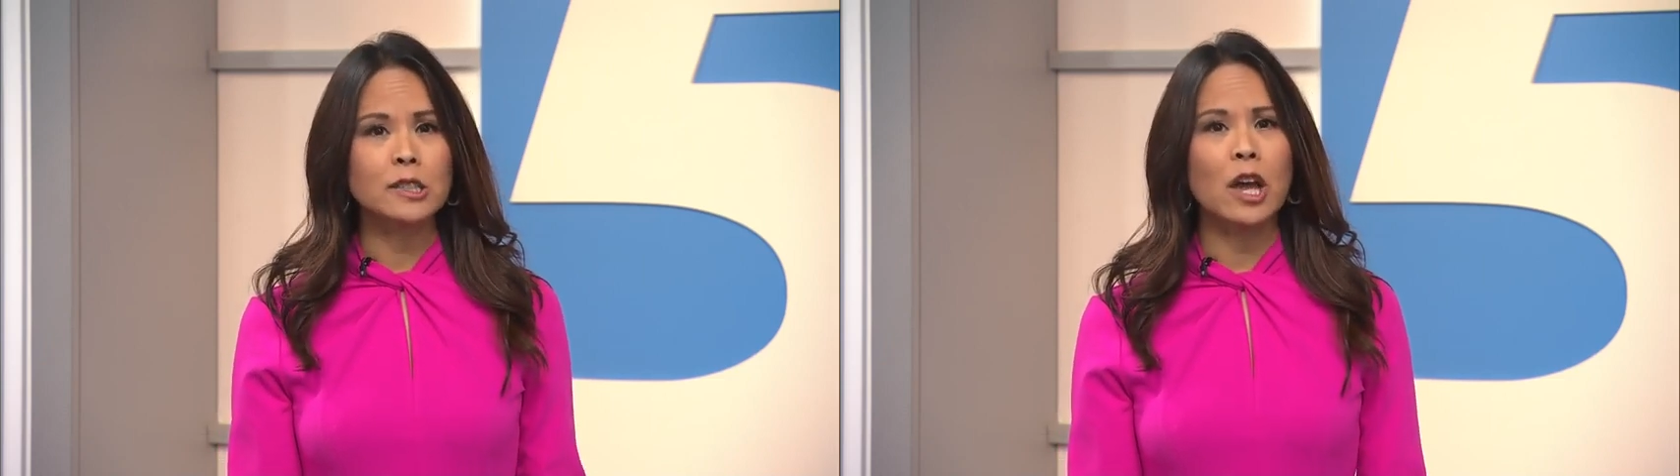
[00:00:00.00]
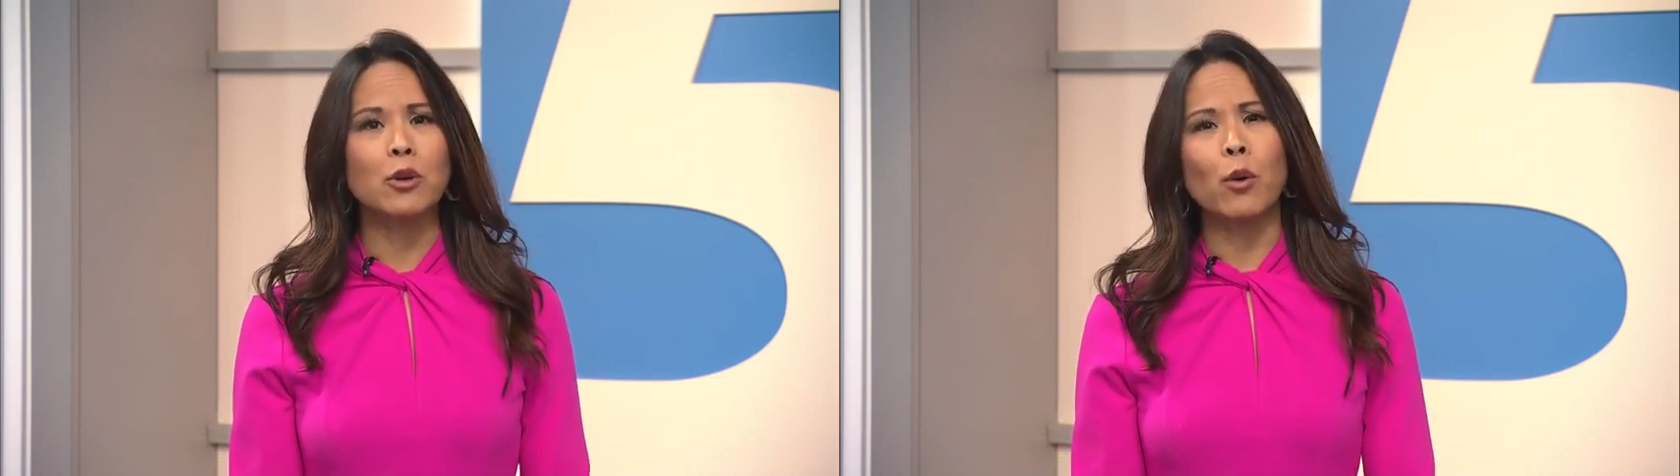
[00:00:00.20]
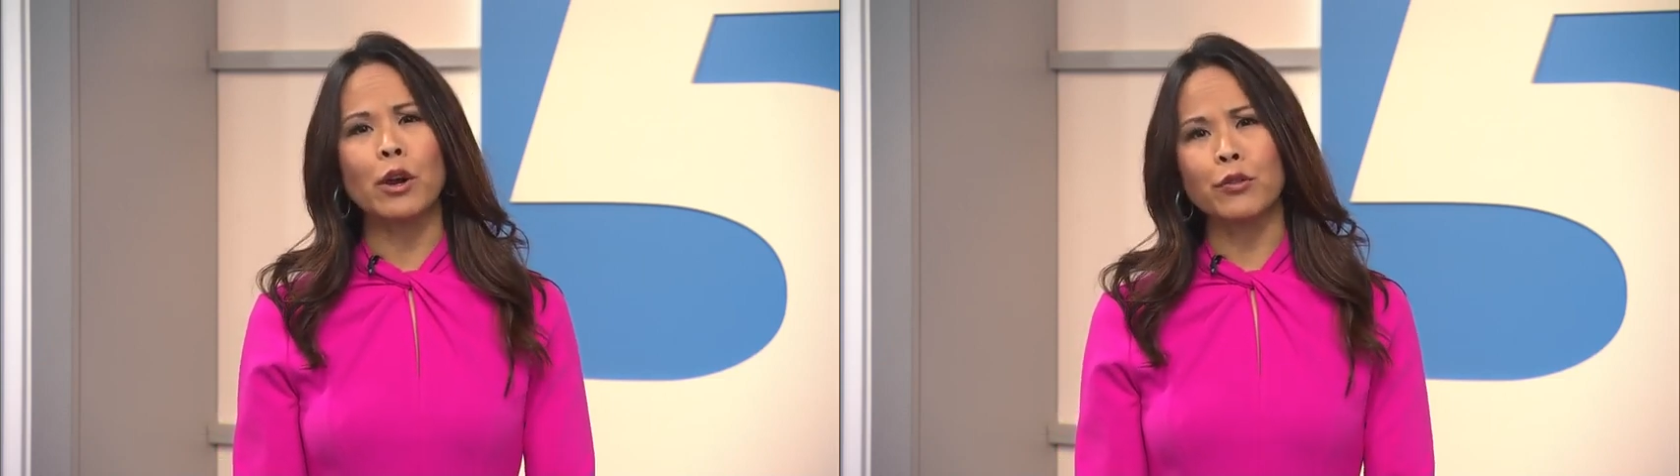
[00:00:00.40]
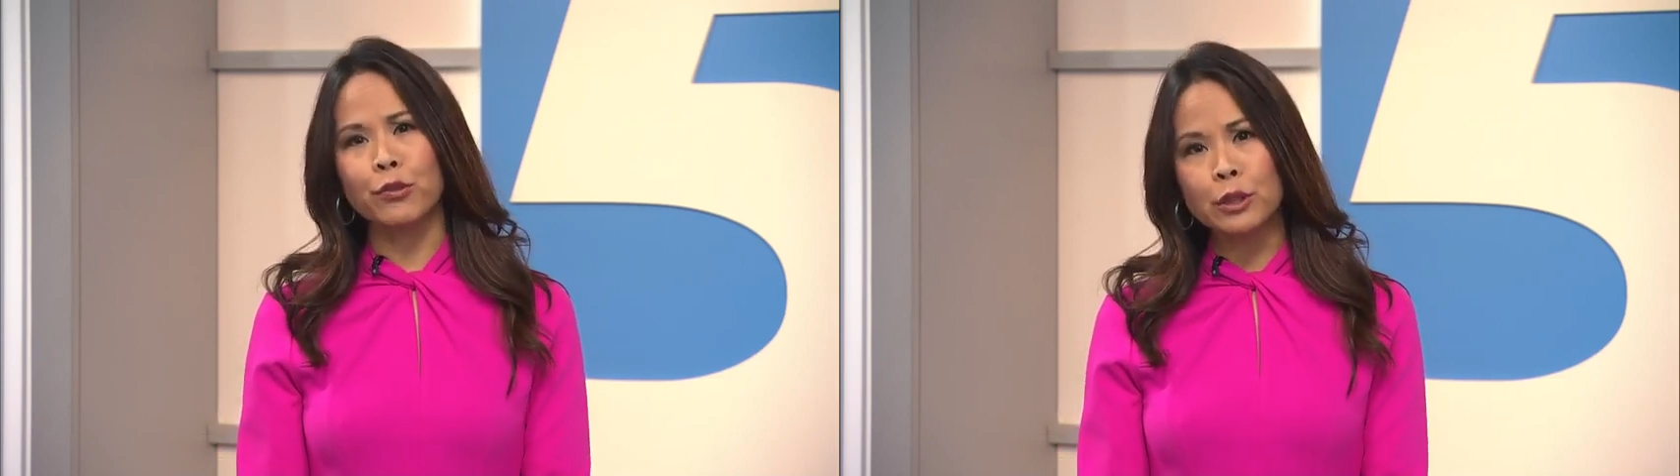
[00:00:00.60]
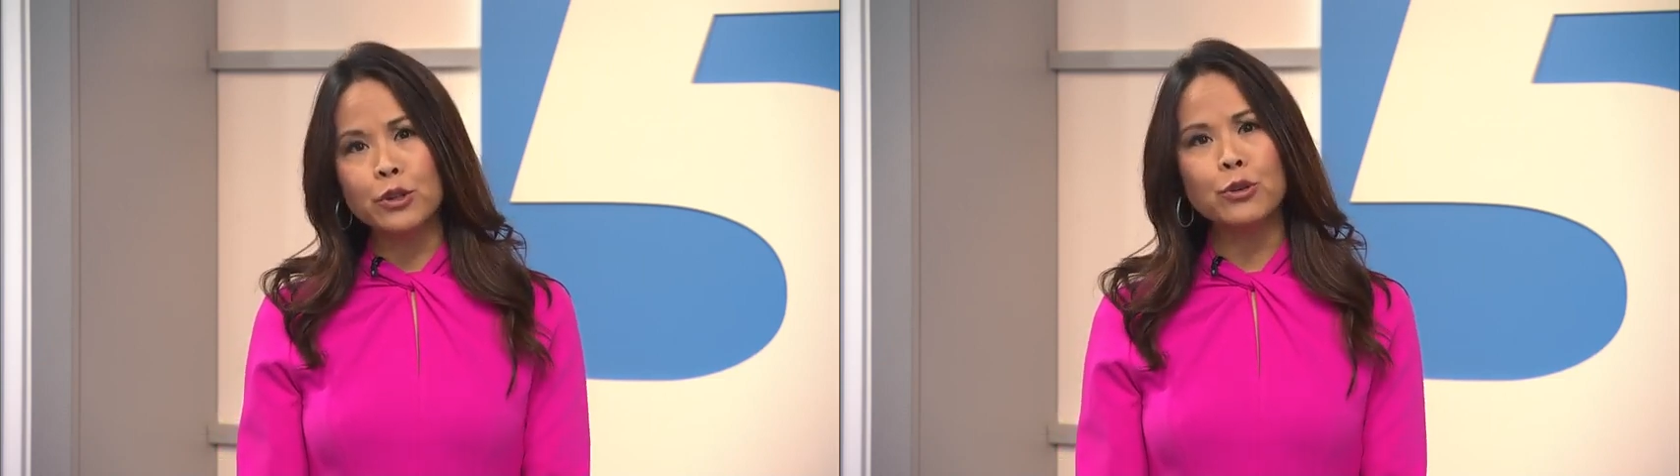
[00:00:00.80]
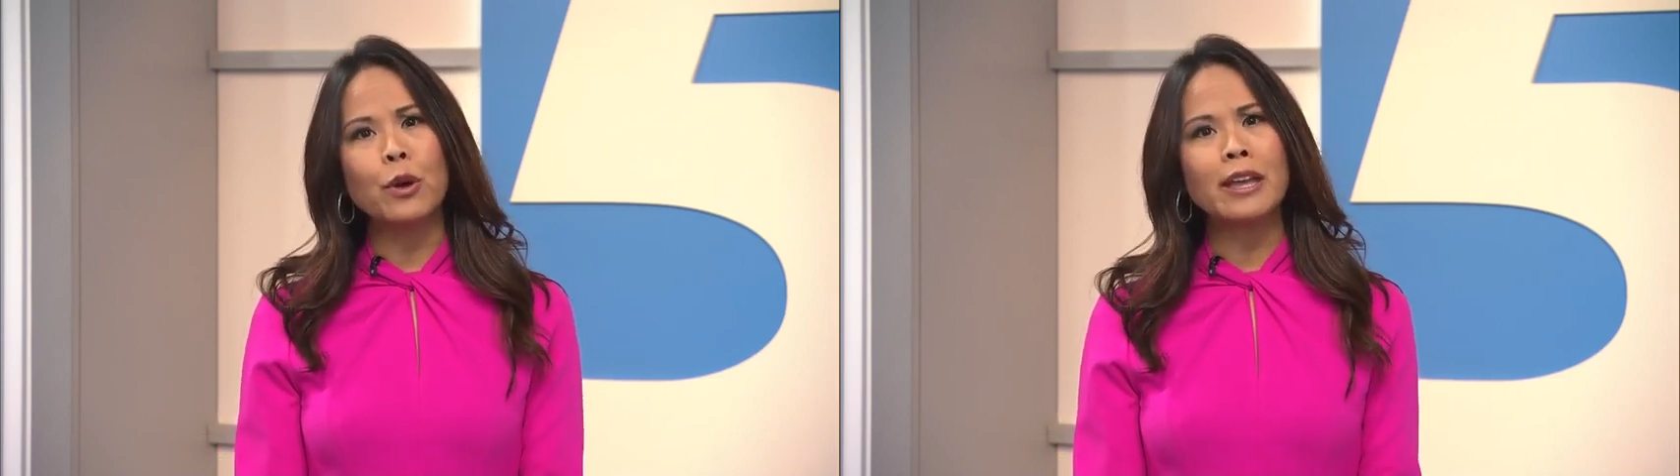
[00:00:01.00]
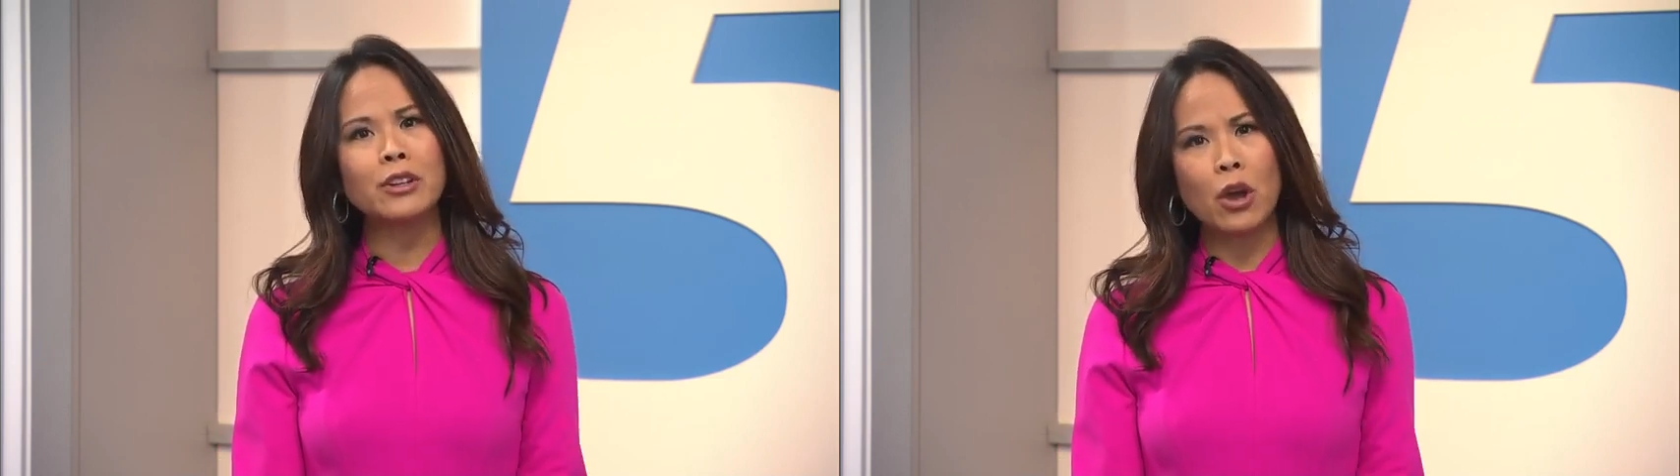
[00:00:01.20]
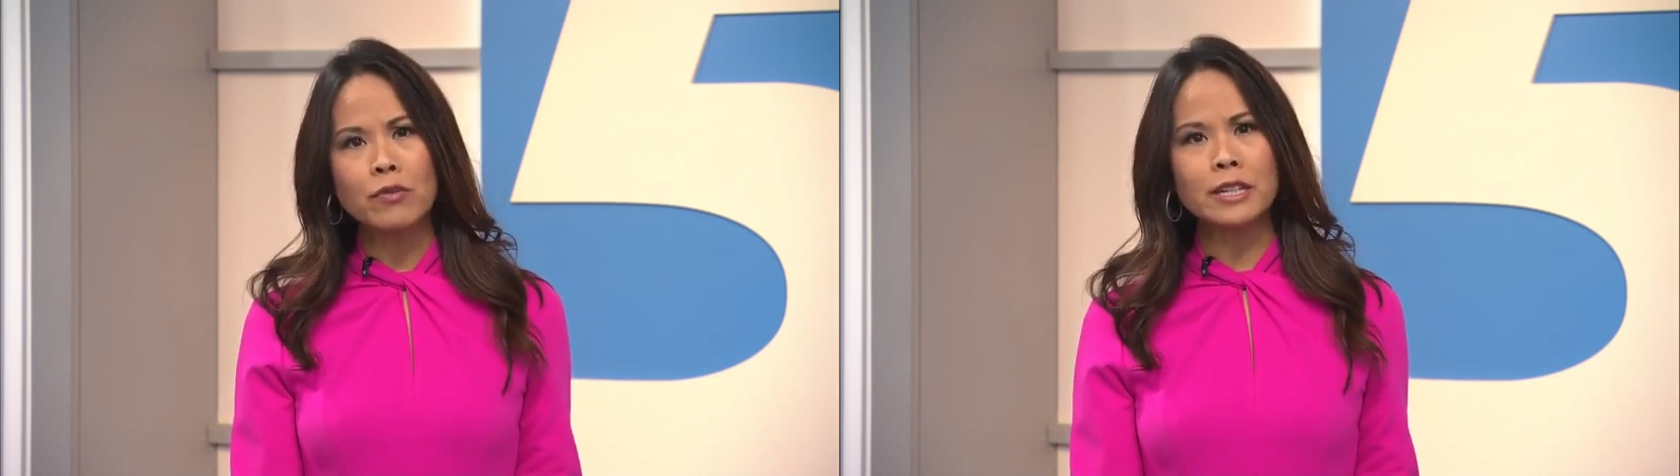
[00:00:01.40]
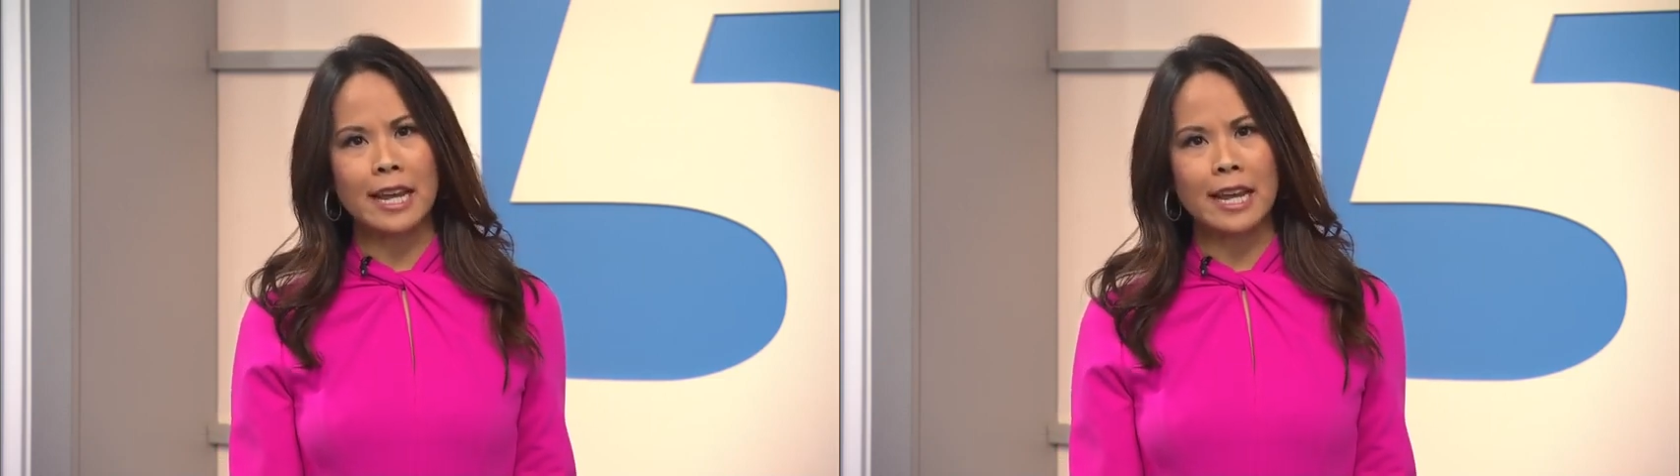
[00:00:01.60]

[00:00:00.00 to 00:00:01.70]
on where flu and COVID